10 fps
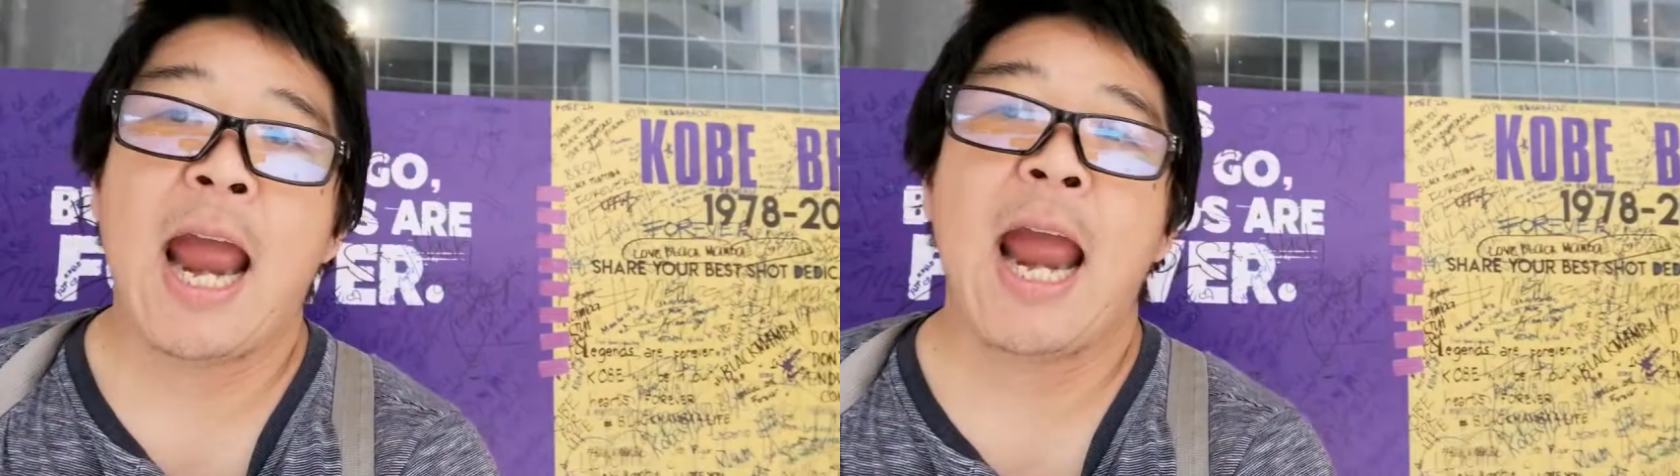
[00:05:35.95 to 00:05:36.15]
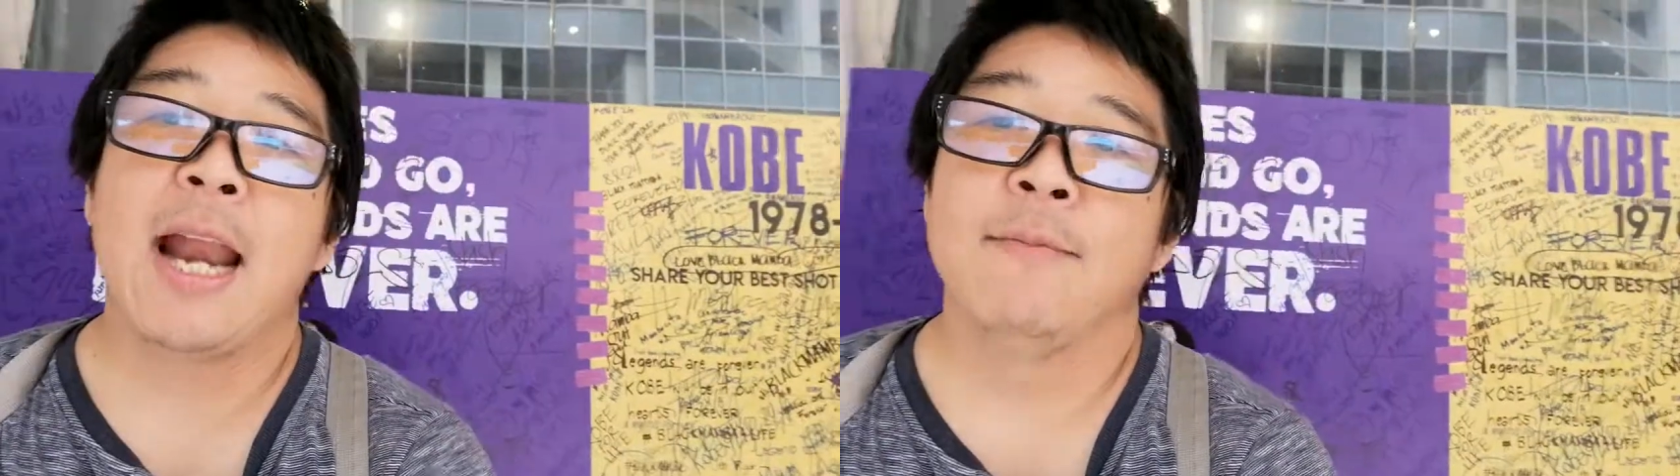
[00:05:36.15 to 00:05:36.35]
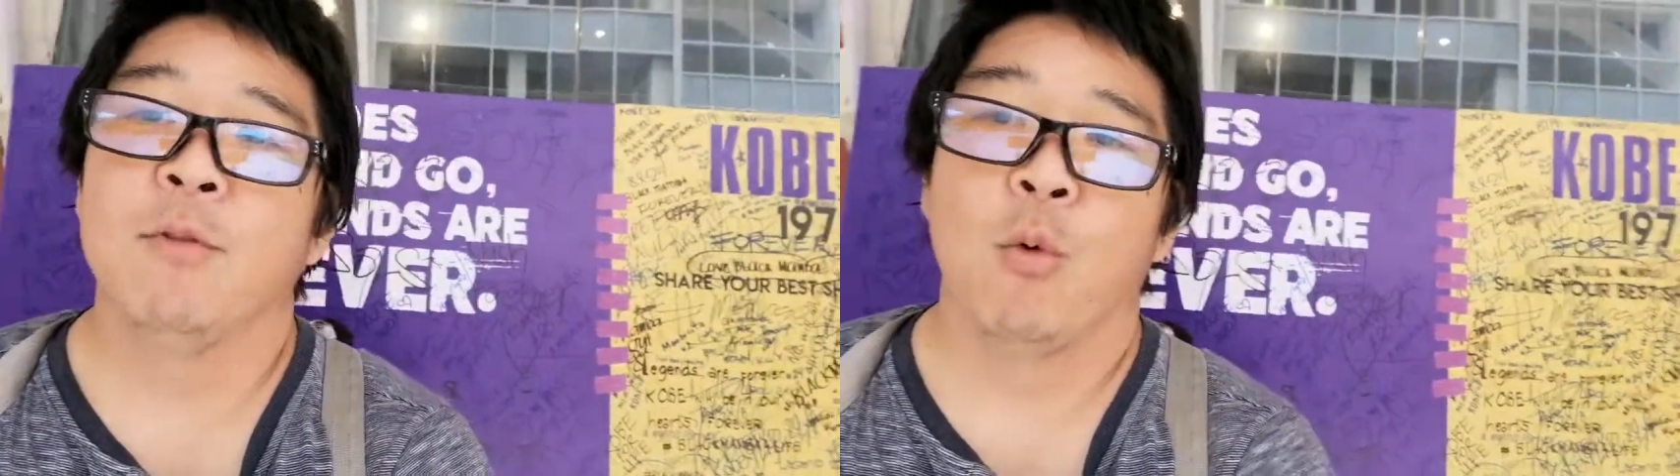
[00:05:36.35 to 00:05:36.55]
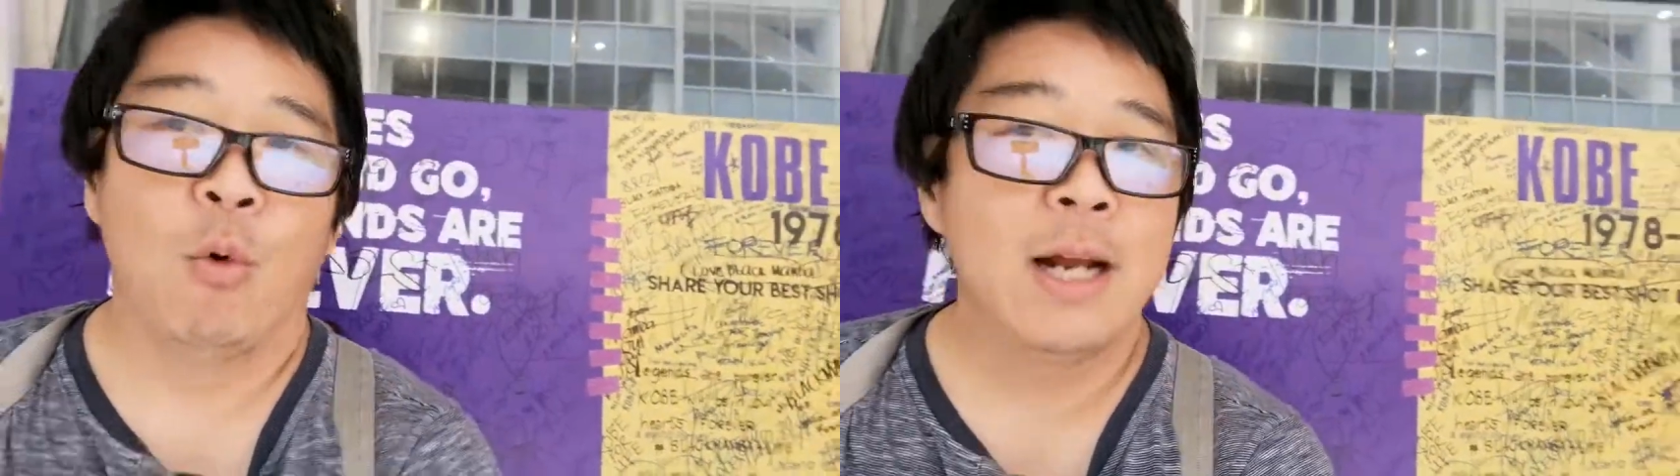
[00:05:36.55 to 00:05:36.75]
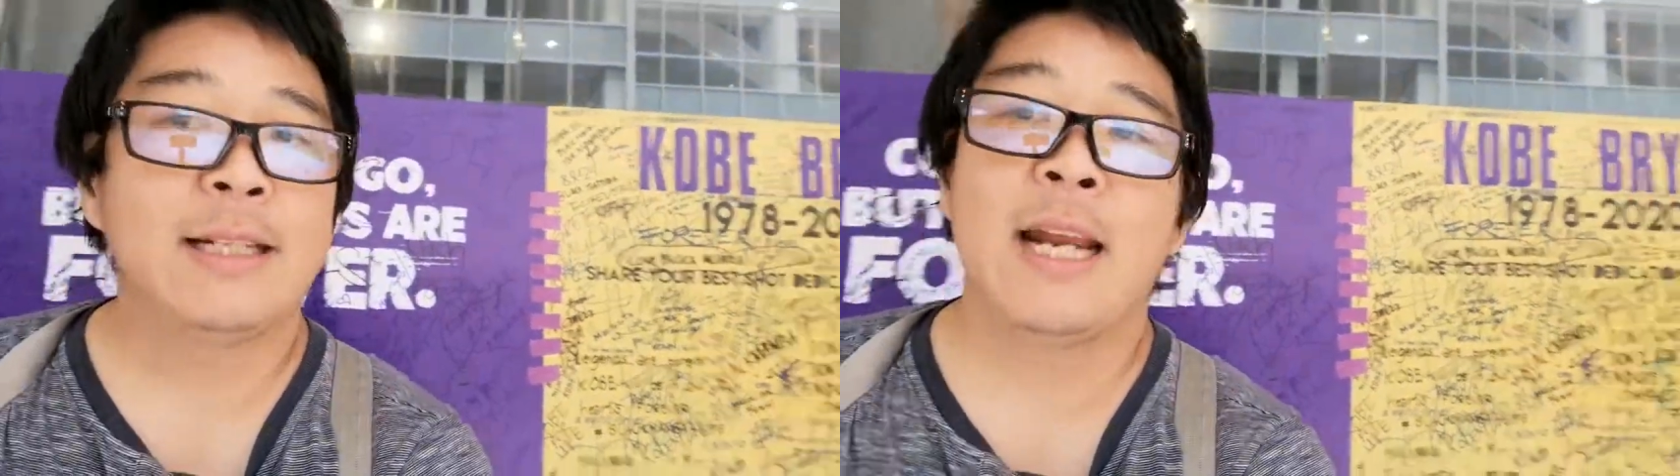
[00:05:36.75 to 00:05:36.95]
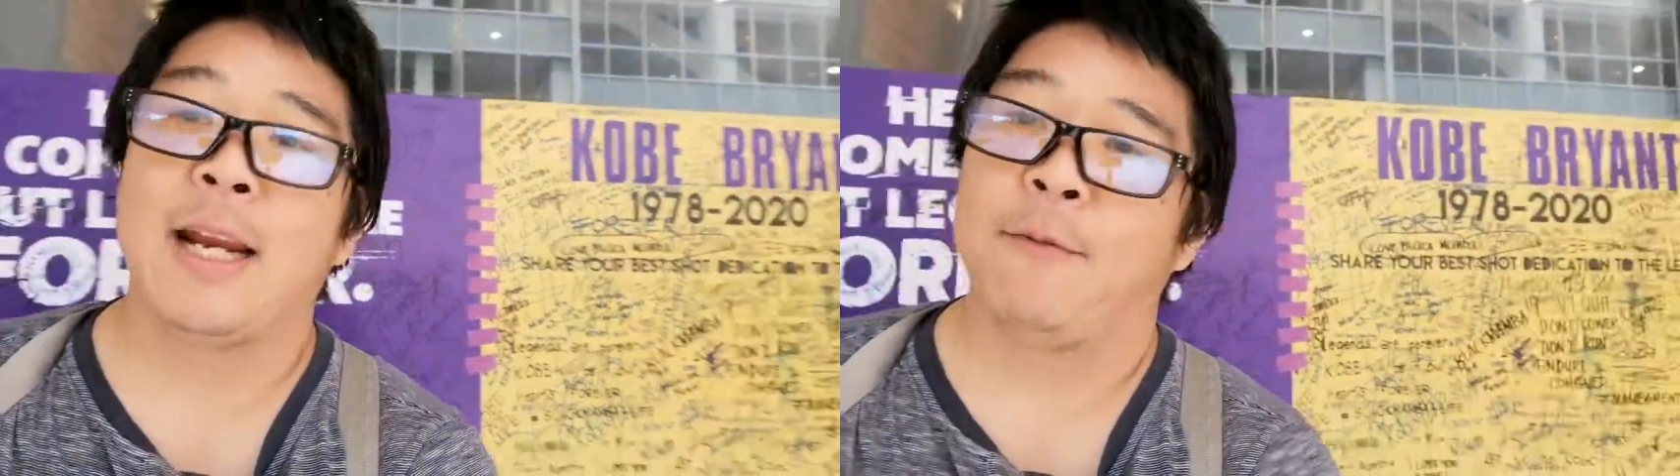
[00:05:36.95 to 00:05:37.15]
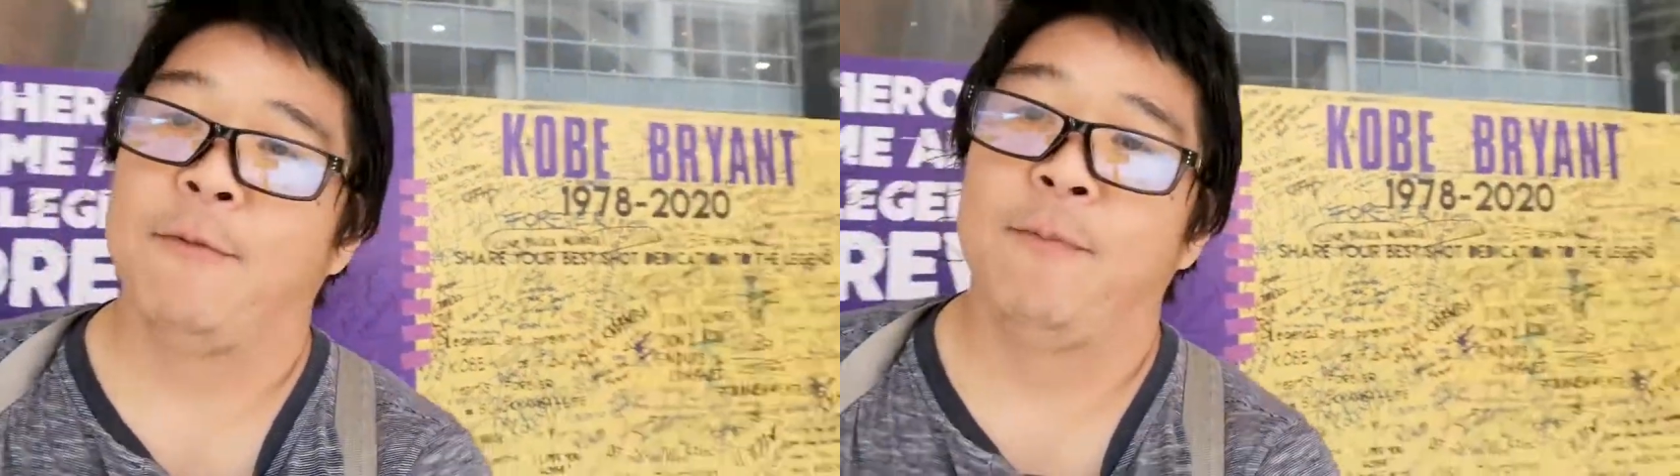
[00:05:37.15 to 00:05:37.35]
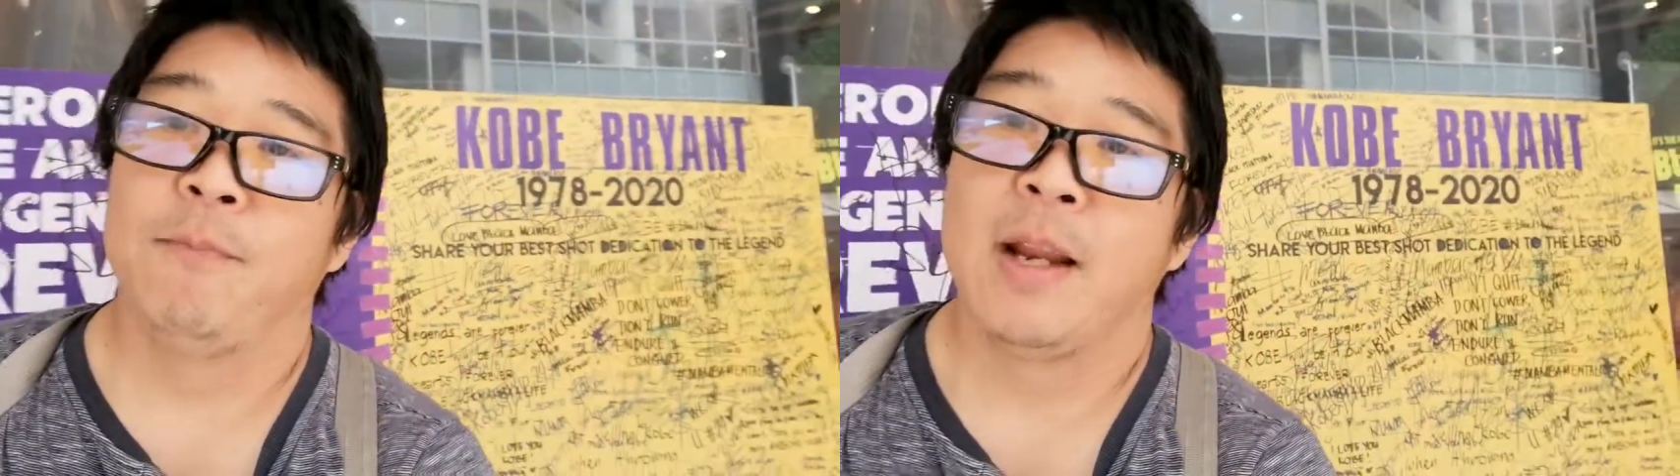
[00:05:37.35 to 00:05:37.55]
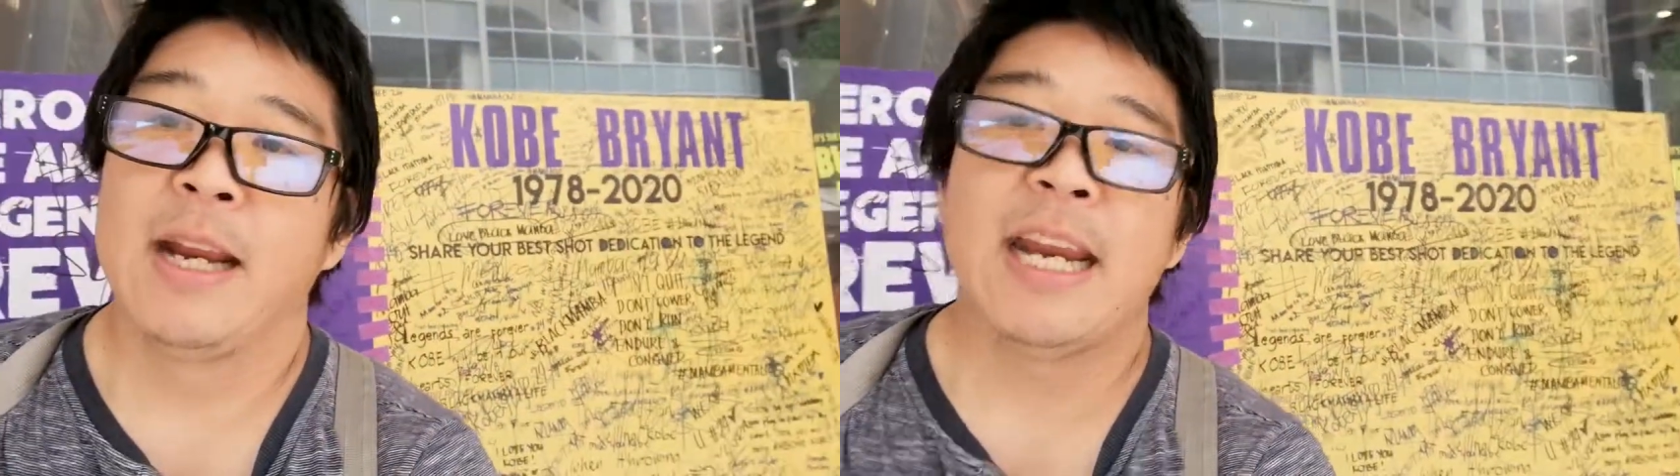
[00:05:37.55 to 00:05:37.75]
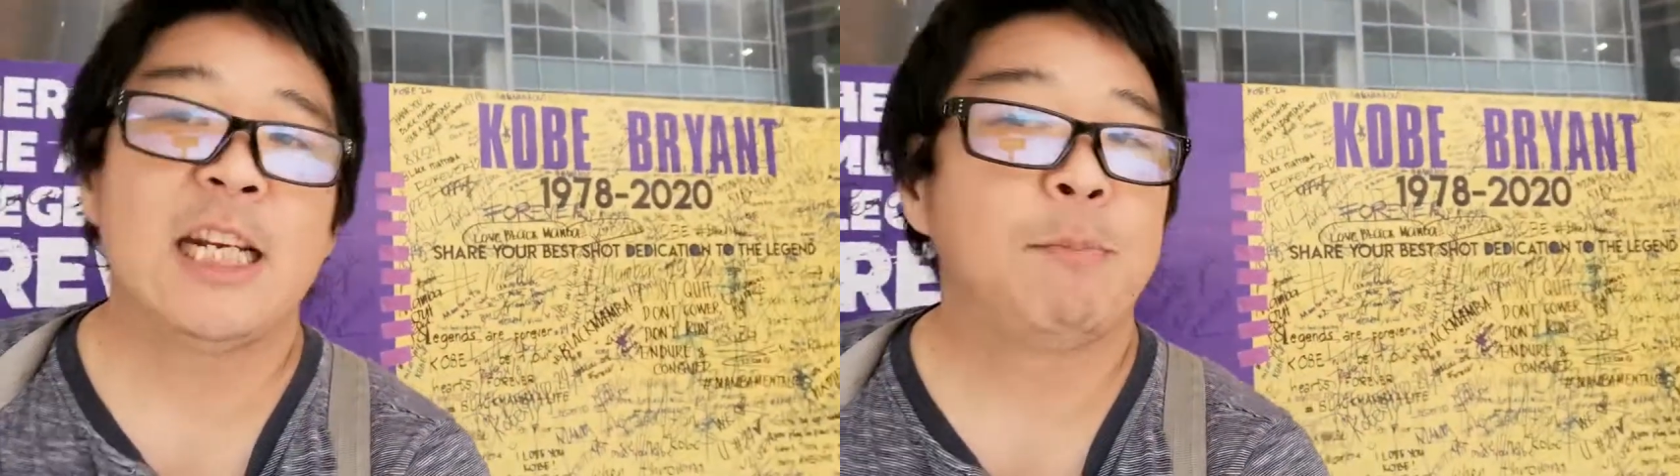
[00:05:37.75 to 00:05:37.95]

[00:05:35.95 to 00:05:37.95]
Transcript: and one thing, he's